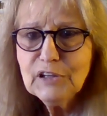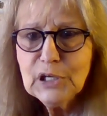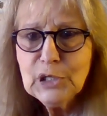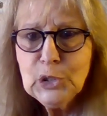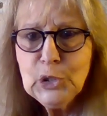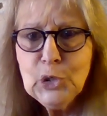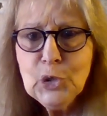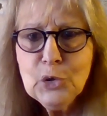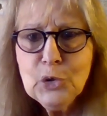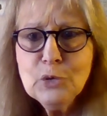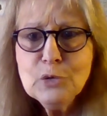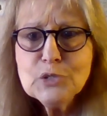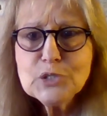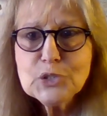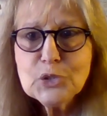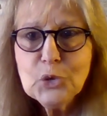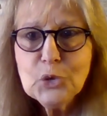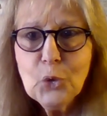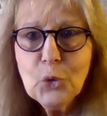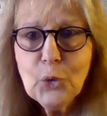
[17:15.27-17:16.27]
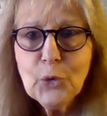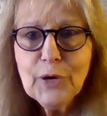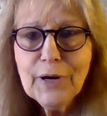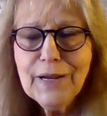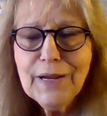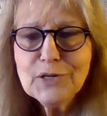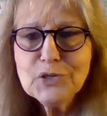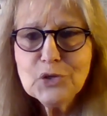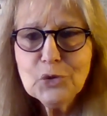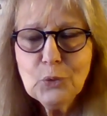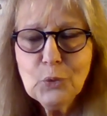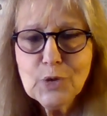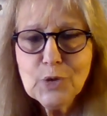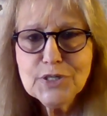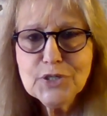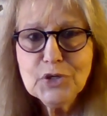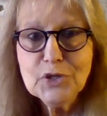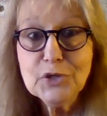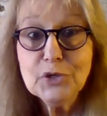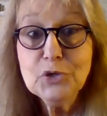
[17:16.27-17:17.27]
use your
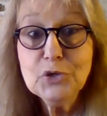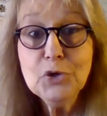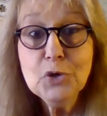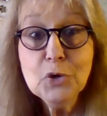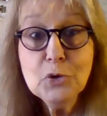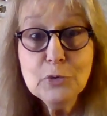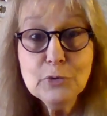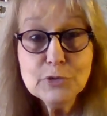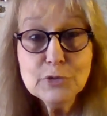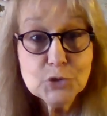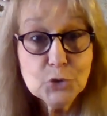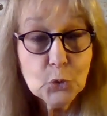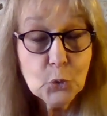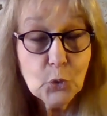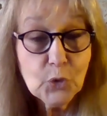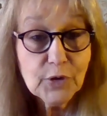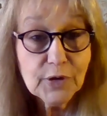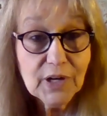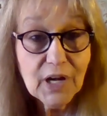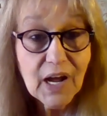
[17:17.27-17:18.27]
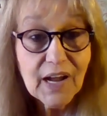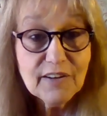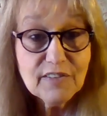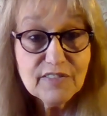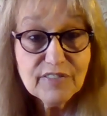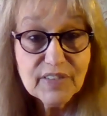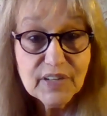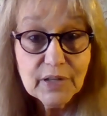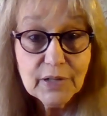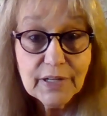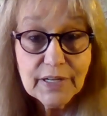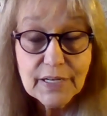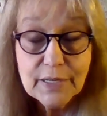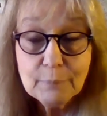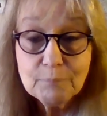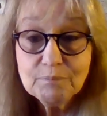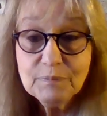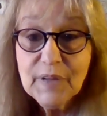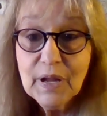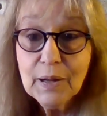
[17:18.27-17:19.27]
intuition, use your gut feeling.
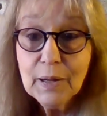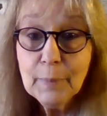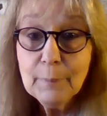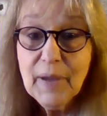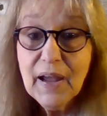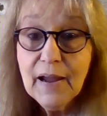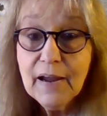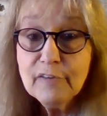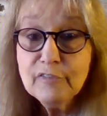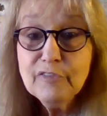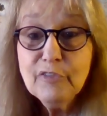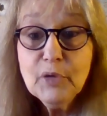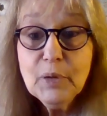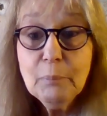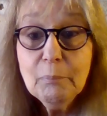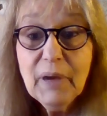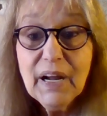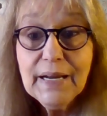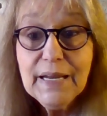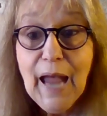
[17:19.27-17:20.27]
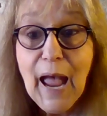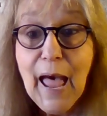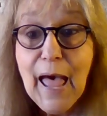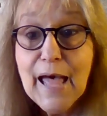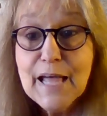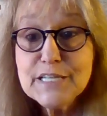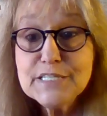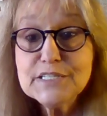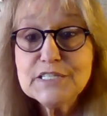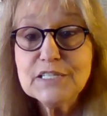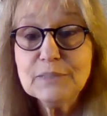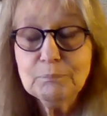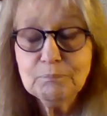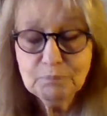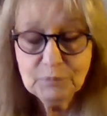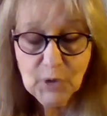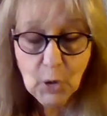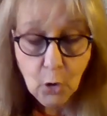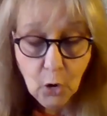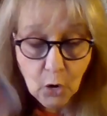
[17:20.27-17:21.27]
Um, everybody has it.
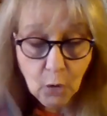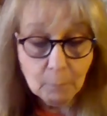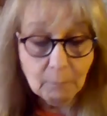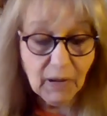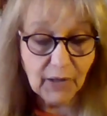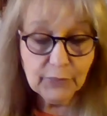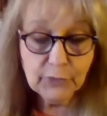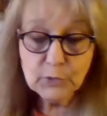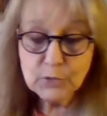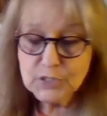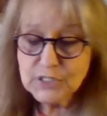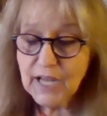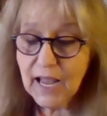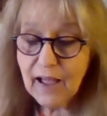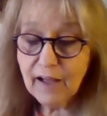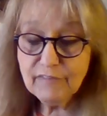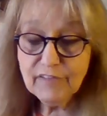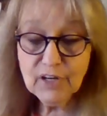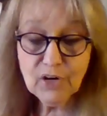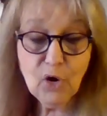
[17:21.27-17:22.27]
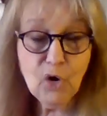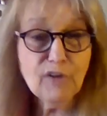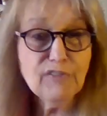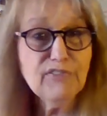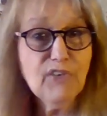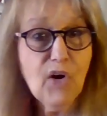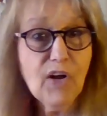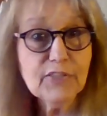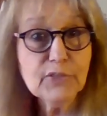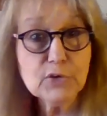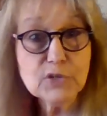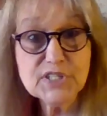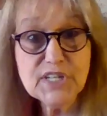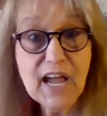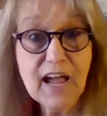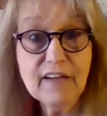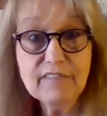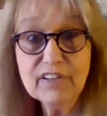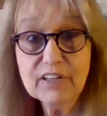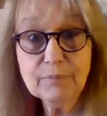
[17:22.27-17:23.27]
All mothers have it, all fathers
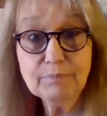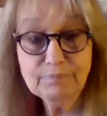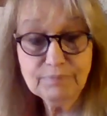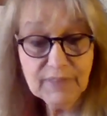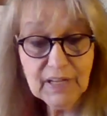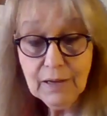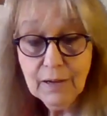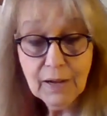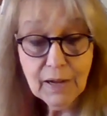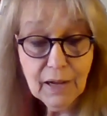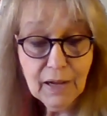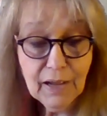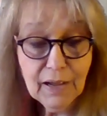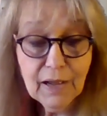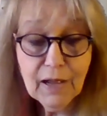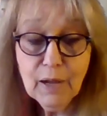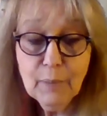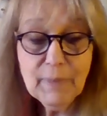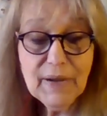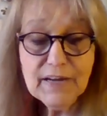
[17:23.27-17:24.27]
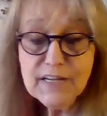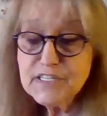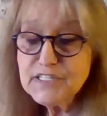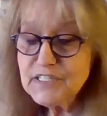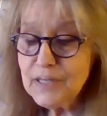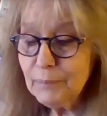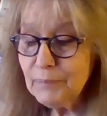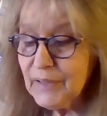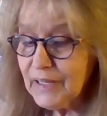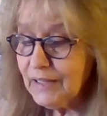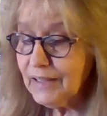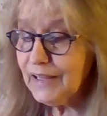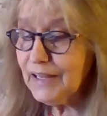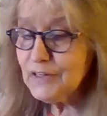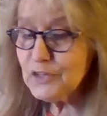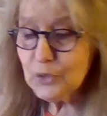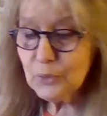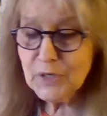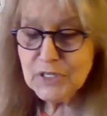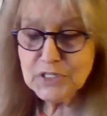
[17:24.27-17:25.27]
have it. Um, it is something,
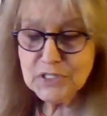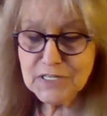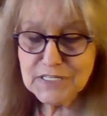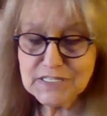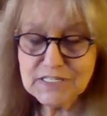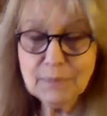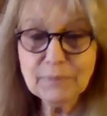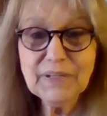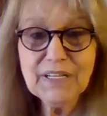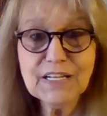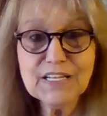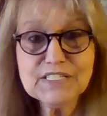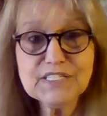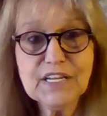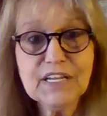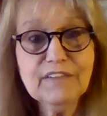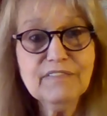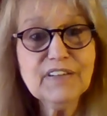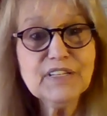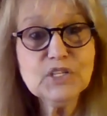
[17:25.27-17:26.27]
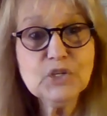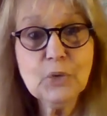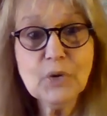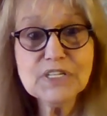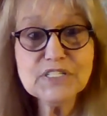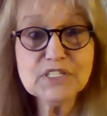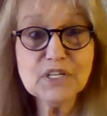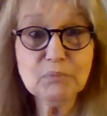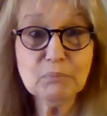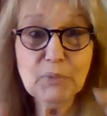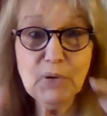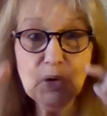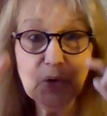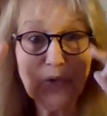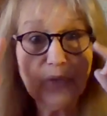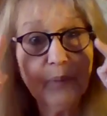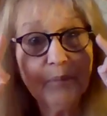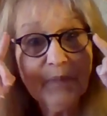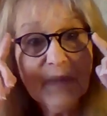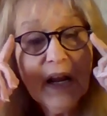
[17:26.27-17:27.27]
intuition is something that's given to us at
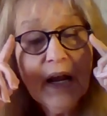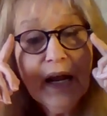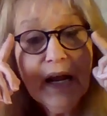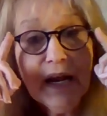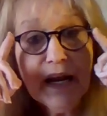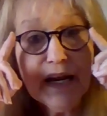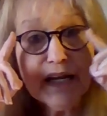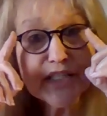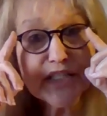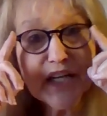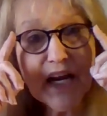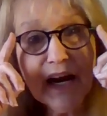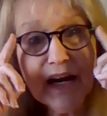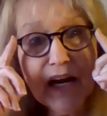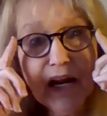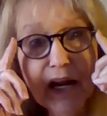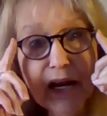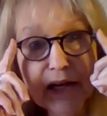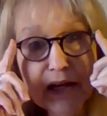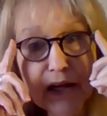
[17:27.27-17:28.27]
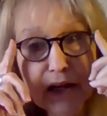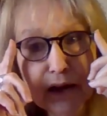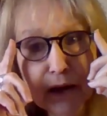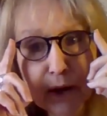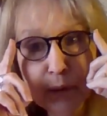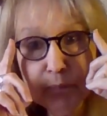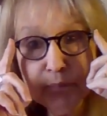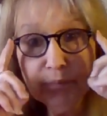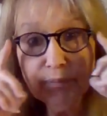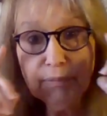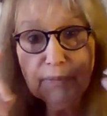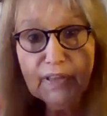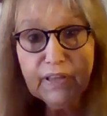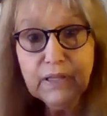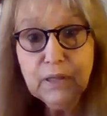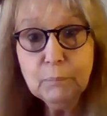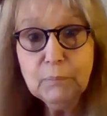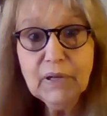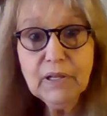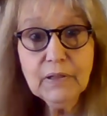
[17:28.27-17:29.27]
birth. It's kind of like um,
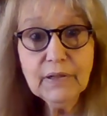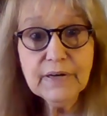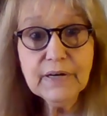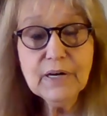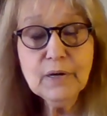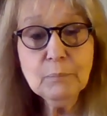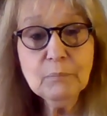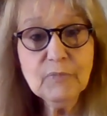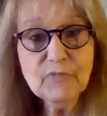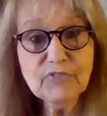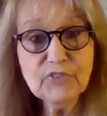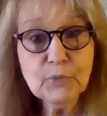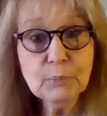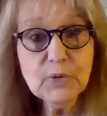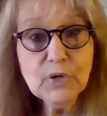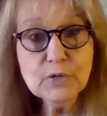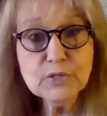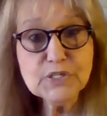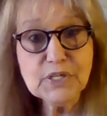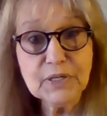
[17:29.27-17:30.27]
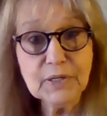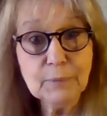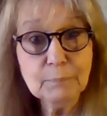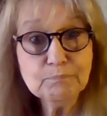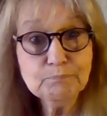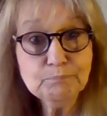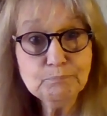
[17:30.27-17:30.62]
the ability to, for music